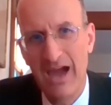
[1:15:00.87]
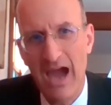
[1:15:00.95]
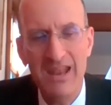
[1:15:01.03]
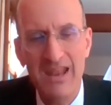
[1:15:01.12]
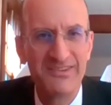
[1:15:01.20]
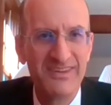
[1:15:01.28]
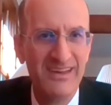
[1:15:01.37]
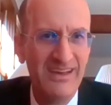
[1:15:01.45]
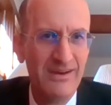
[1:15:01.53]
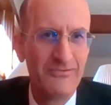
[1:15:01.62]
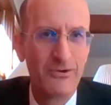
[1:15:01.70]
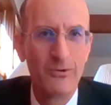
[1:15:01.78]
be honest,
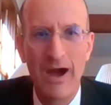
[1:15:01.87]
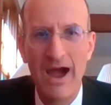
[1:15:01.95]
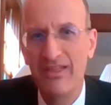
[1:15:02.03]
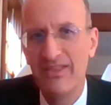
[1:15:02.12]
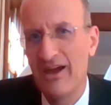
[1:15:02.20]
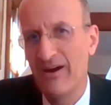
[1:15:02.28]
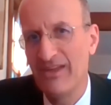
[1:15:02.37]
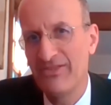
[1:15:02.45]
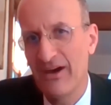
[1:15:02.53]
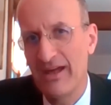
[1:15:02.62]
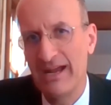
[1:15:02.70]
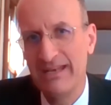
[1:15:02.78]
for a while there, I
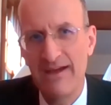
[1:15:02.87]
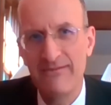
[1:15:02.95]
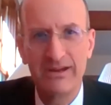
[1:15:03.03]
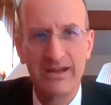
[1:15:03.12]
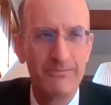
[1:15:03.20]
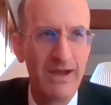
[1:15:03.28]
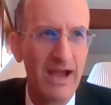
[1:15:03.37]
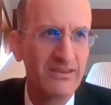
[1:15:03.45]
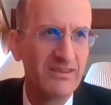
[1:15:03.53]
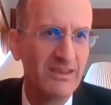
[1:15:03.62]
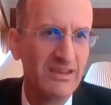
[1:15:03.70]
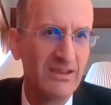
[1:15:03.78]
thought I'd never get back
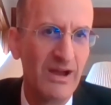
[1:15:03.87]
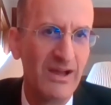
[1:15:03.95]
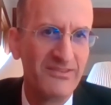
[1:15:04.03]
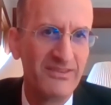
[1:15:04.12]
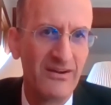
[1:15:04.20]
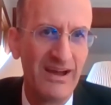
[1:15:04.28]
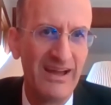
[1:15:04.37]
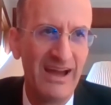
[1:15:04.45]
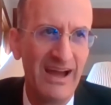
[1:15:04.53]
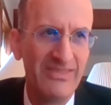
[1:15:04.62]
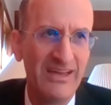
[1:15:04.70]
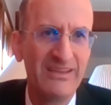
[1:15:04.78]
to the U.S. So
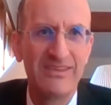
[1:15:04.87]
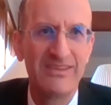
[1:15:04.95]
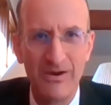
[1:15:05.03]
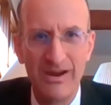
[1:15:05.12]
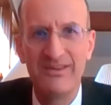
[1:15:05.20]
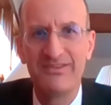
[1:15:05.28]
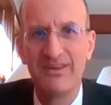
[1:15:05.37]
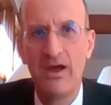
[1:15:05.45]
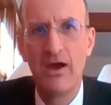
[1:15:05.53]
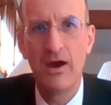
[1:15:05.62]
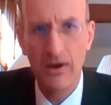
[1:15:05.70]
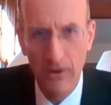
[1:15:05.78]
I think there is
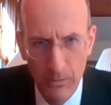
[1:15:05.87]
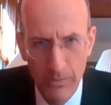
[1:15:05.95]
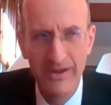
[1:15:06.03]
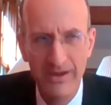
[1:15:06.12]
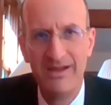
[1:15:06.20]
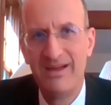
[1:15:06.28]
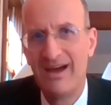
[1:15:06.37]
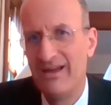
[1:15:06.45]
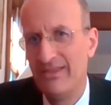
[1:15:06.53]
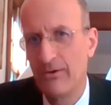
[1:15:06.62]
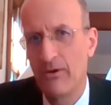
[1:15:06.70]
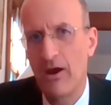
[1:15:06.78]
hope,
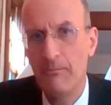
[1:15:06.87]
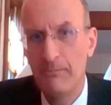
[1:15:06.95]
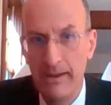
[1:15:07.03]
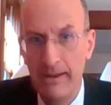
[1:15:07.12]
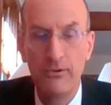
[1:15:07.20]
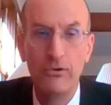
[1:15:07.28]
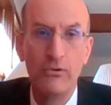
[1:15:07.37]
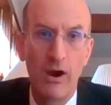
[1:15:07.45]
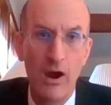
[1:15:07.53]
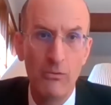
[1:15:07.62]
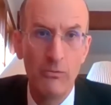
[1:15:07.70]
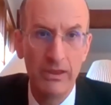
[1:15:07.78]
and there are people who
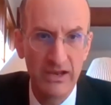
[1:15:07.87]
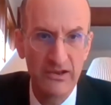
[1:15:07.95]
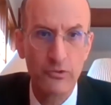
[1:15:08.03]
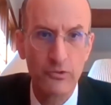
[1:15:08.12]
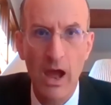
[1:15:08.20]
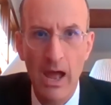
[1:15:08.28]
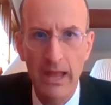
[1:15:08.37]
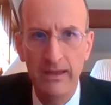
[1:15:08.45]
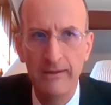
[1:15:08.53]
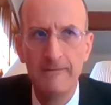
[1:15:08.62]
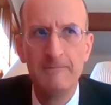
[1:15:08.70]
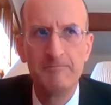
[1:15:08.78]
are really
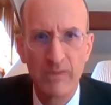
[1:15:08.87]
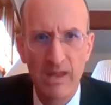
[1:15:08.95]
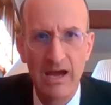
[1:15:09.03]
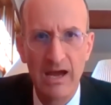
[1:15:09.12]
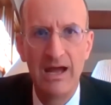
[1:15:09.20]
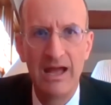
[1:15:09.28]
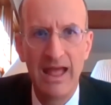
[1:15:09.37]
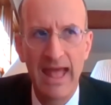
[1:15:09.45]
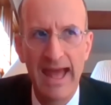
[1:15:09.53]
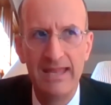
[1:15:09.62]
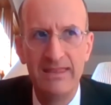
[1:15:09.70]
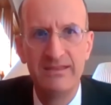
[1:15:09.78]
trying,
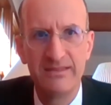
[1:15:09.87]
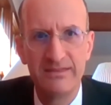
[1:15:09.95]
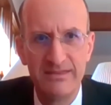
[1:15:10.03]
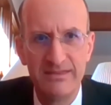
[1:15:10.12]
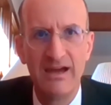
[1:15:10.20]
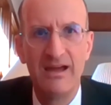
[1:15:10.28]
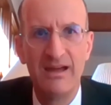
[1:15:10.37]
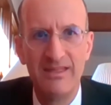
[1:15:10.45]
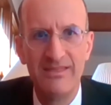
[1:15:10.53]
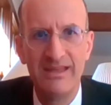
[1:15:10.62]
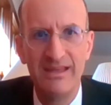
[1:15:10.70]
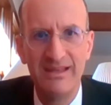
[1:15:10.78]
and
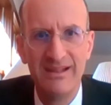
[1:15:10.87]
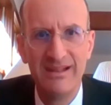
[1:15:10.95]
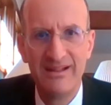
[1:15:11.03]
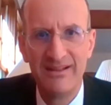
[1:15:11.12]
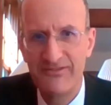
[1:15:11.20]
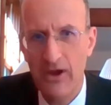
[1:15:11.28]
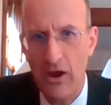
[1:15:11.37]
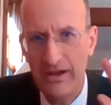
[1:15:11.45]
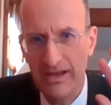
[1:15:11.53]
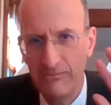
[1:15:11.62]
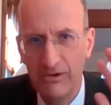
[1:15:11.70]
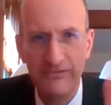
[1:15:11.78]
that
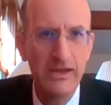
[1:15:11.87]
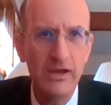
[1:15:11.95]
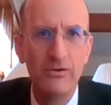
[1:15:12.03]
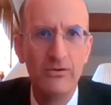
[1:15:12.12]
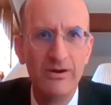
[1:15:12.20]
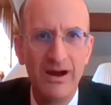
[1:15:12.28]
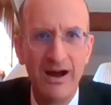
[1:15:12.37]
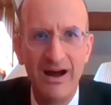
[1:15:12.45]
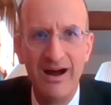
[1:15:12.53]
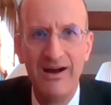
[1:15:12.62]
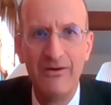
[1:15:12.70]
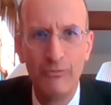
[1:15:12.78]
starting with you,
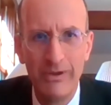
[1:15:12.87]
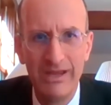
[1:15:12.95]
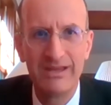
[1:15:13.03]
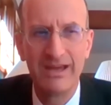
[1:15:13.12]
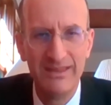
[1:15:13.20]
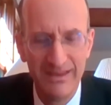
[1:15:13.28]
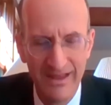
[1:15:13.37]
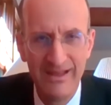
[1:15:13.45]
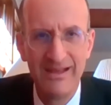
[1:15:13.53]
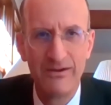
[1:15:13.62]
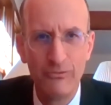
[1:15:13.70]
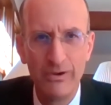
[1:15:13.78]
we can
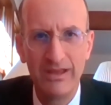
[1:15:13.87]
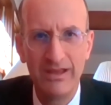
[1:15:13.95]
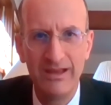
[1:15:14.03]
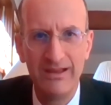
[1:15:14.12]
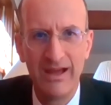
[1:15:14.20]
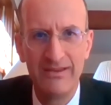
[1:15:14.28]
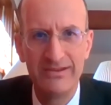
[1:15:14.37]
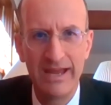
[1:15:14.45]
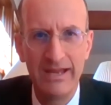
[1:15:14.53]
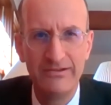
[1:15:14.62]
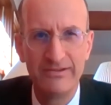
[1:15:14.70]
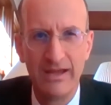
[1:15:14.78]
really
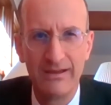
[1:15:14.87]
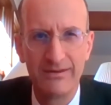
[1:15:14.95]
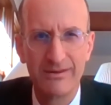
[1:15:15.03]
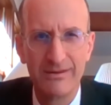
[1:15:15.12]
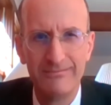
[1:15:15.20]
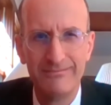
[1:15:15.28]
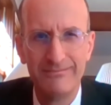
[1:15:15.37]
change things.